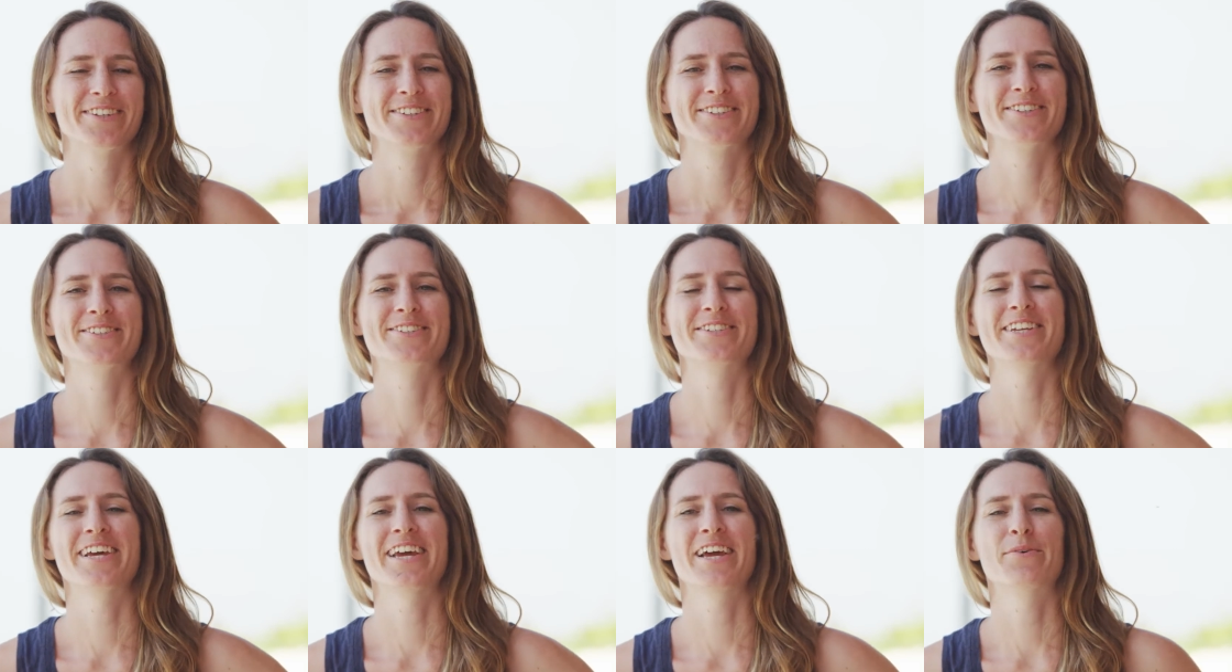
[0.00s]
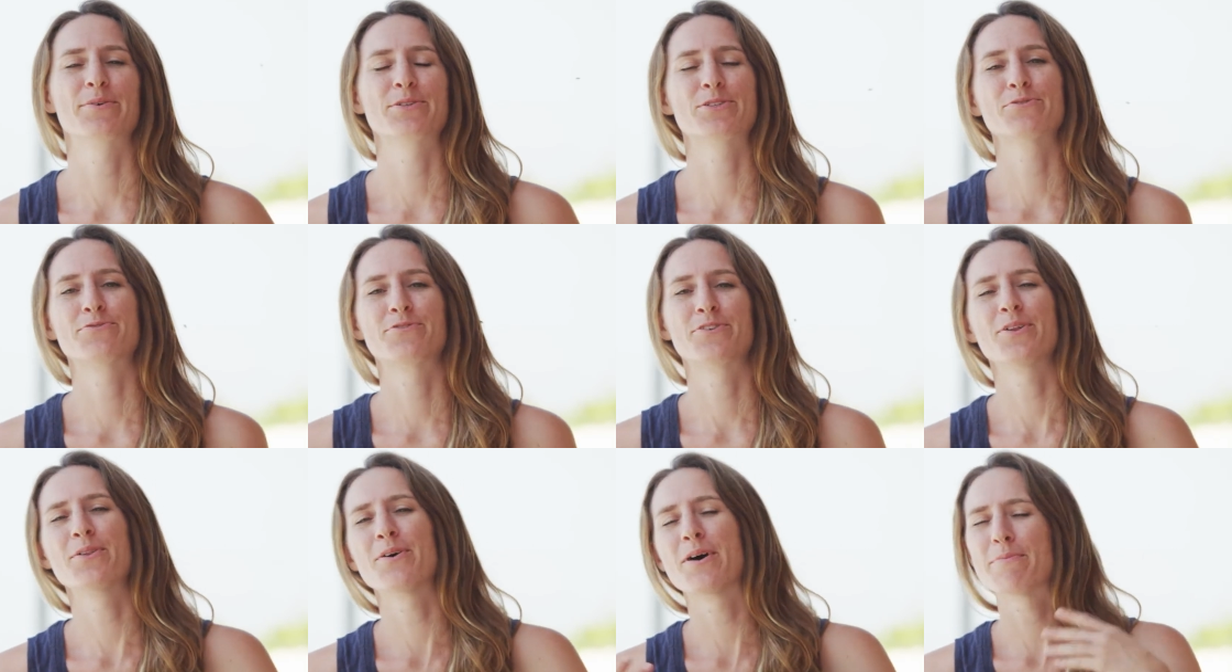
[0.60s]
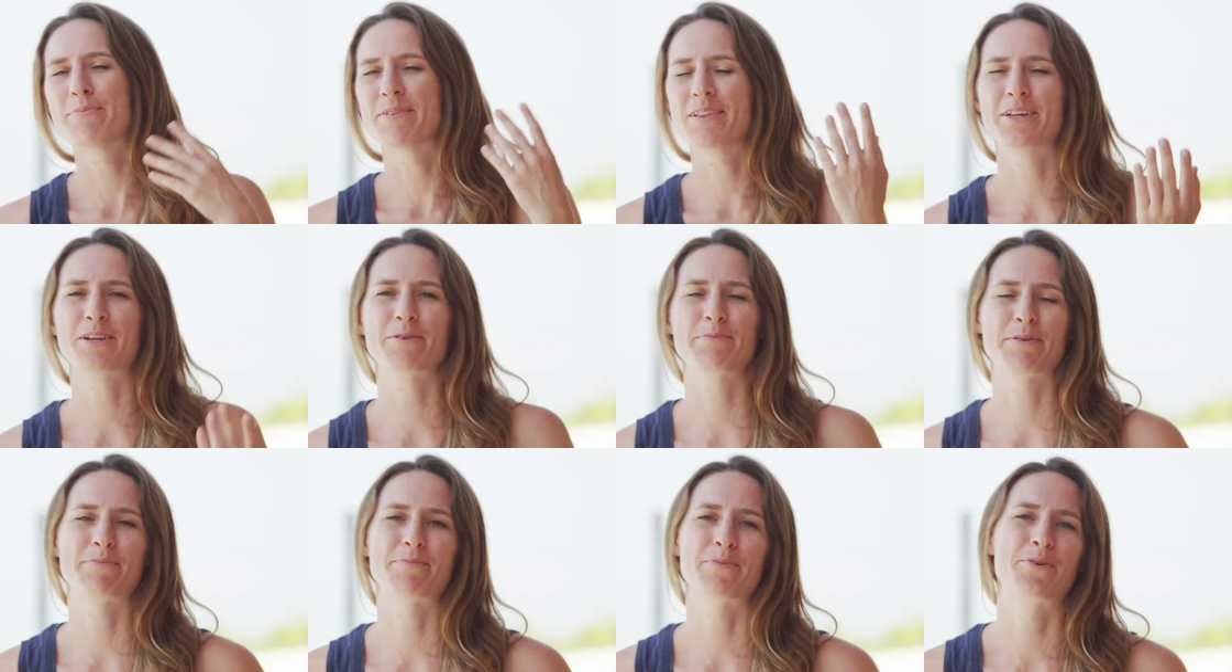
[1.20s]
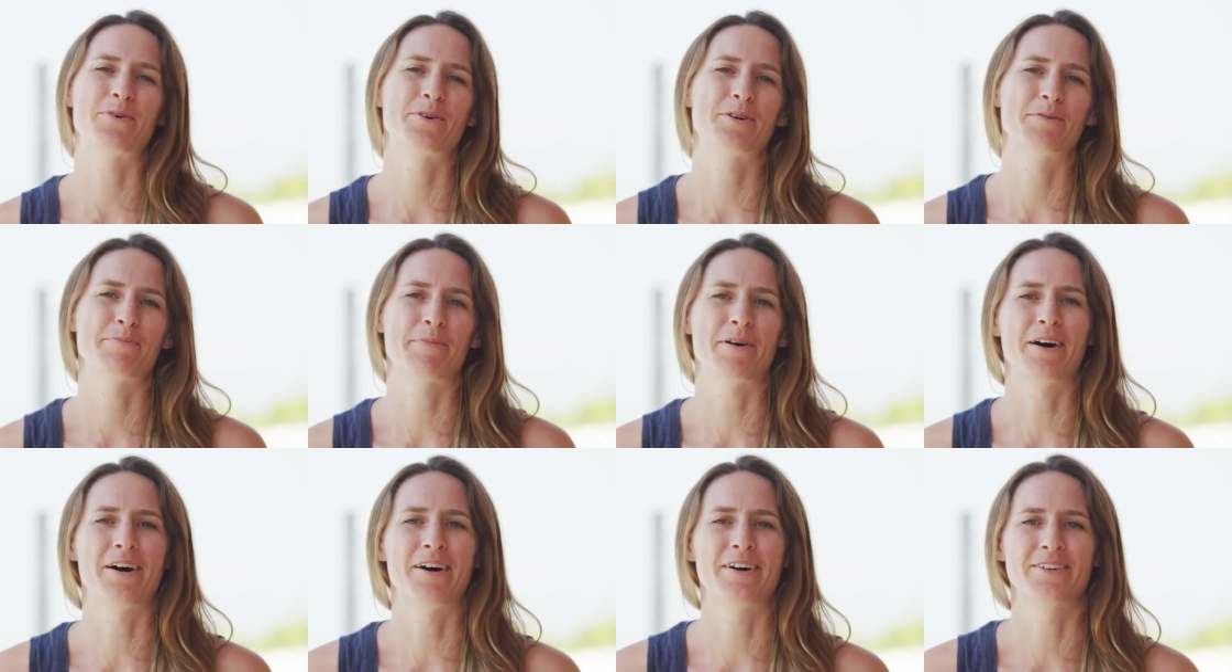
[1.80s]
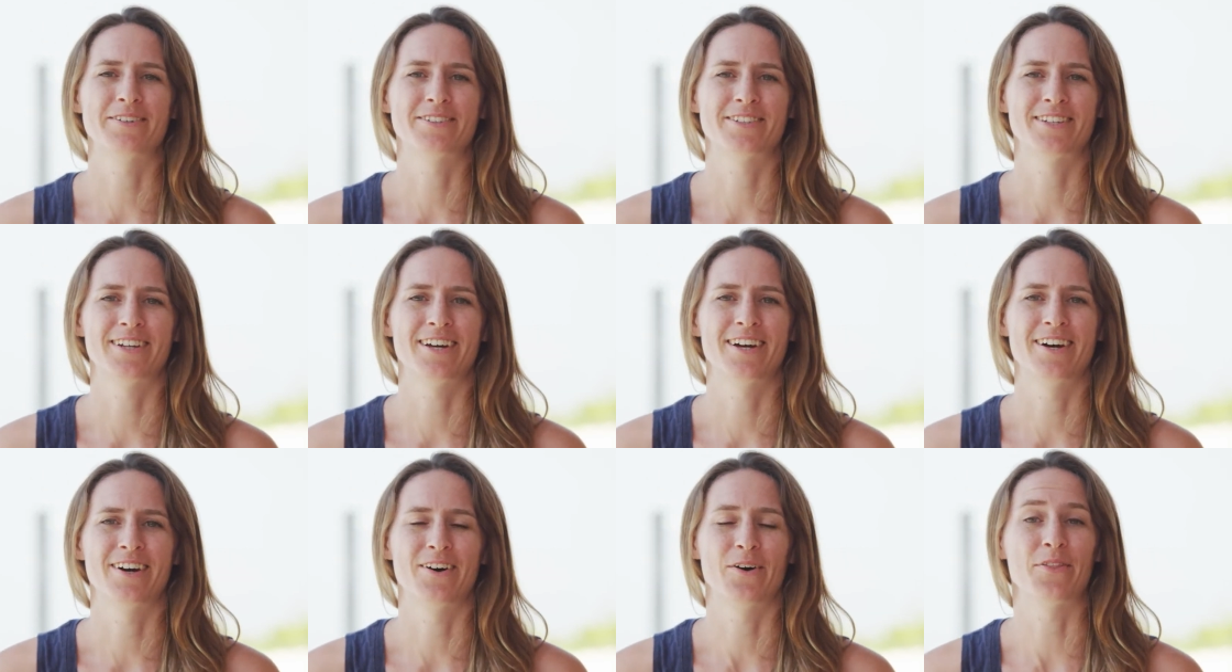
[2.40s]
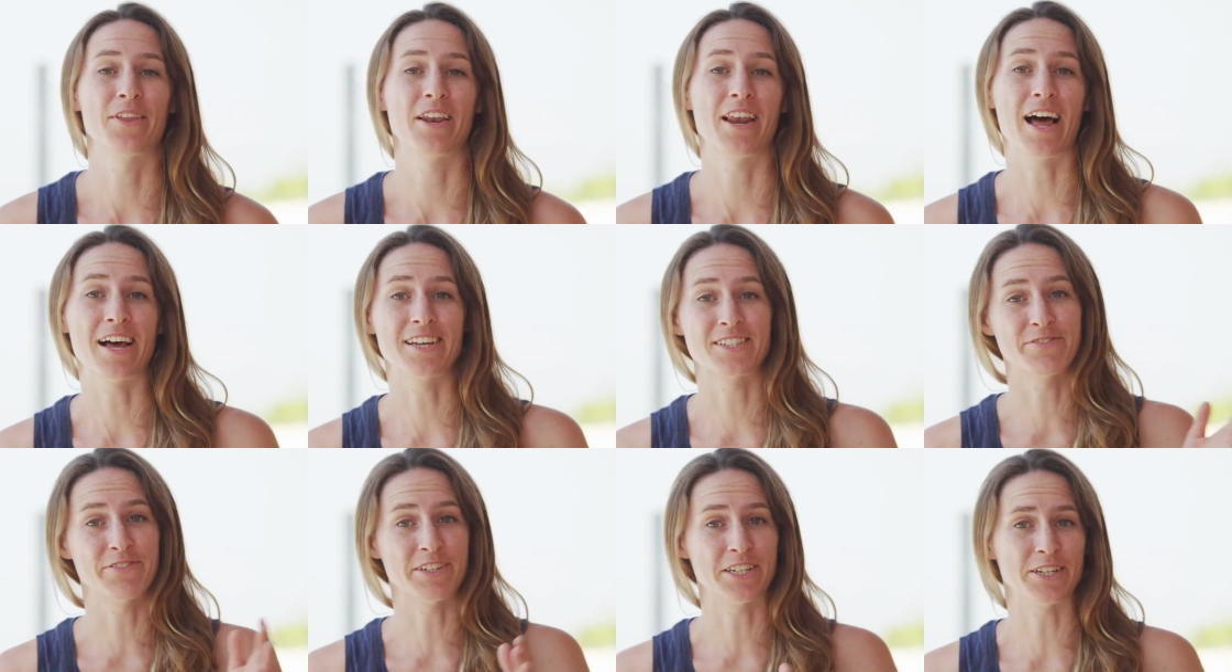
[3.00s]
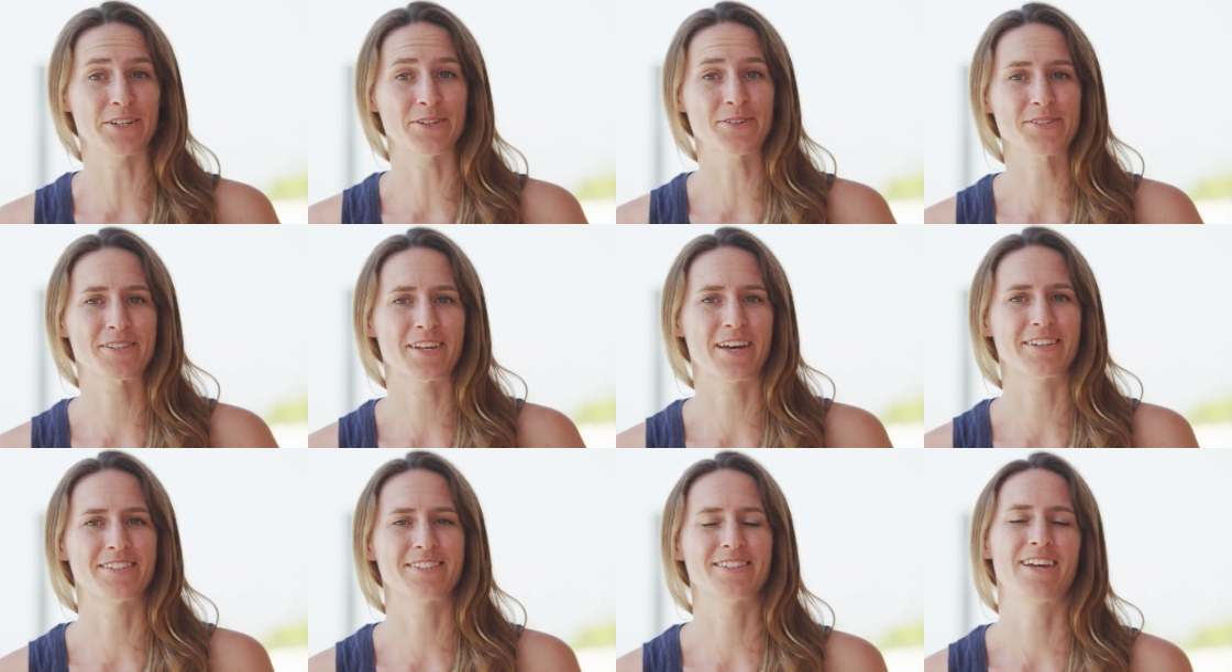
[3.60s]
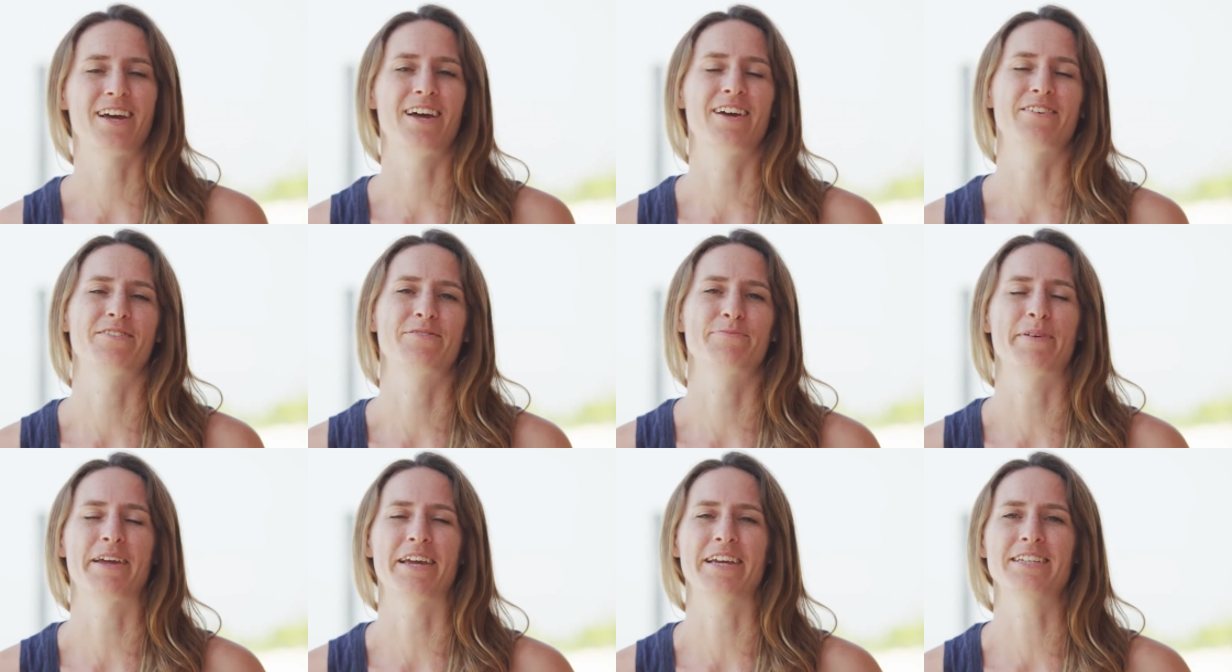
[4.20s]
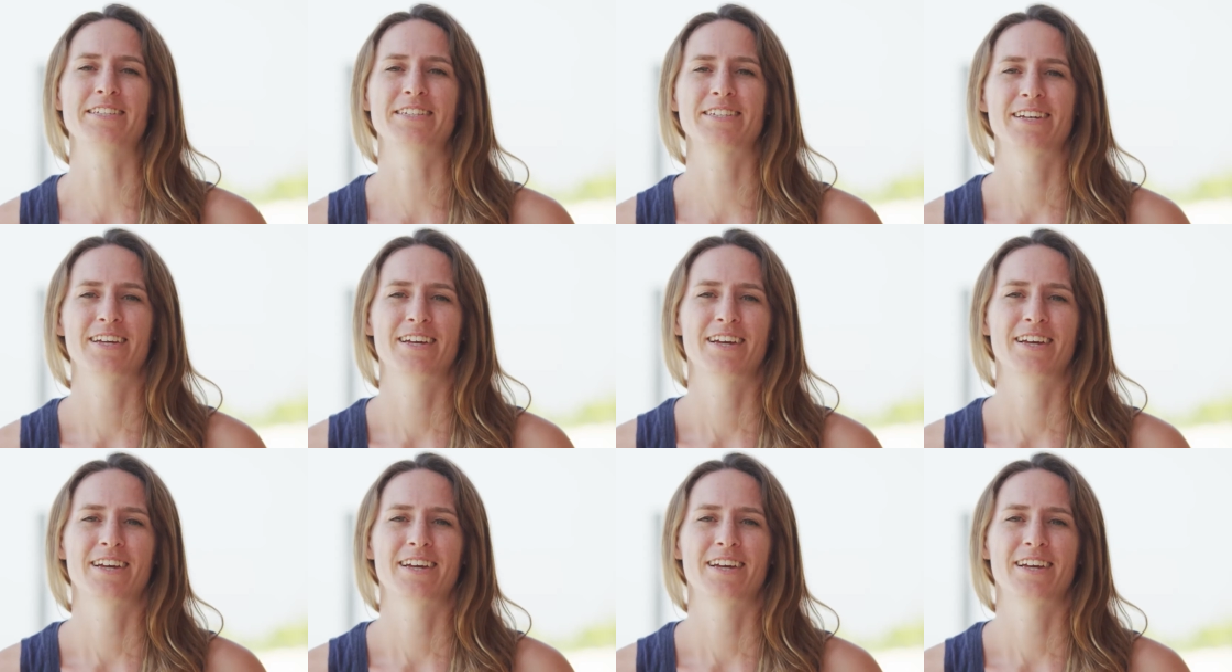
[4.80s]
So today I want to follow up a little bit more about uh, on the last videos that I've made